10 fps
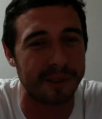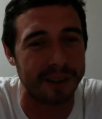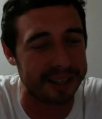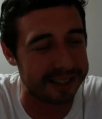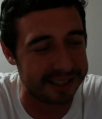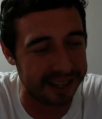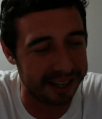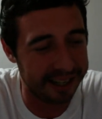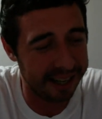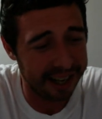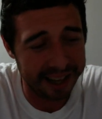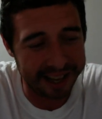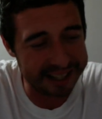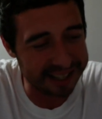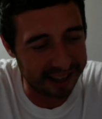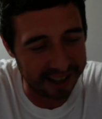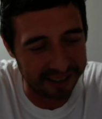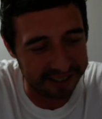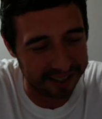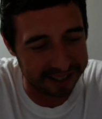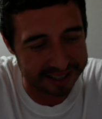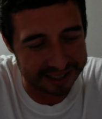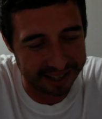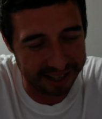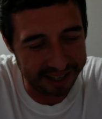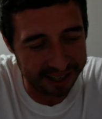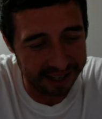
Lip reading: Ricochet. That's all I'm going to say.